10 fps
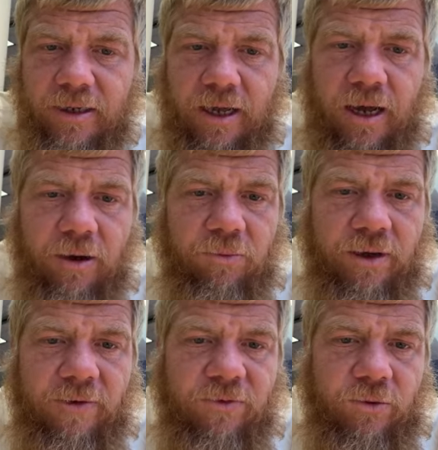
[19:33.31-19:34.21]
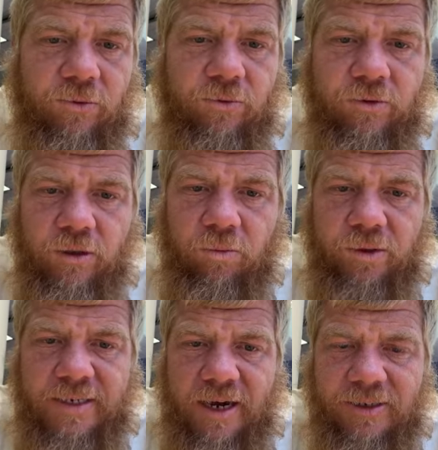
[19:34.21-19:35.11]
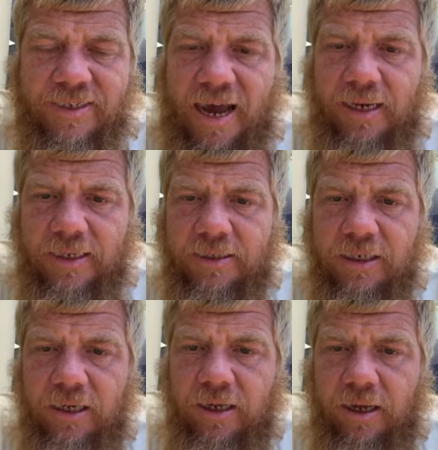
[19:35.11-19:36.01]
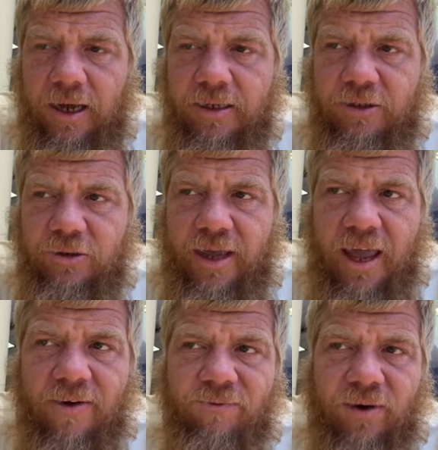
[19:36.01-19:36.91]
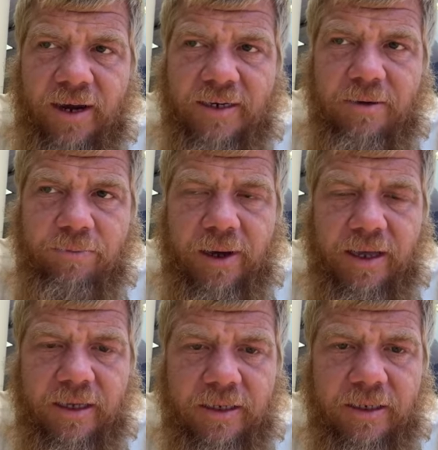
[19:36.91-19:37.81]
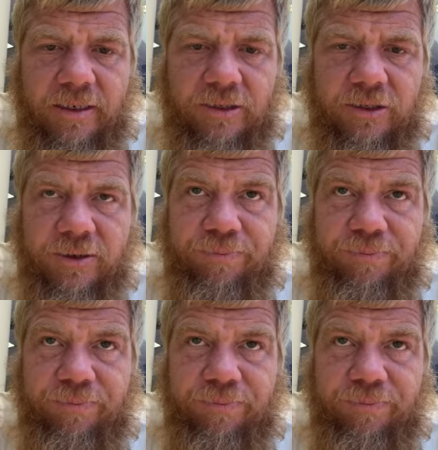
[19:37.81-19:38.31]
Uh, if you, you know, went down to Dallas, uh, you can find it, but it is,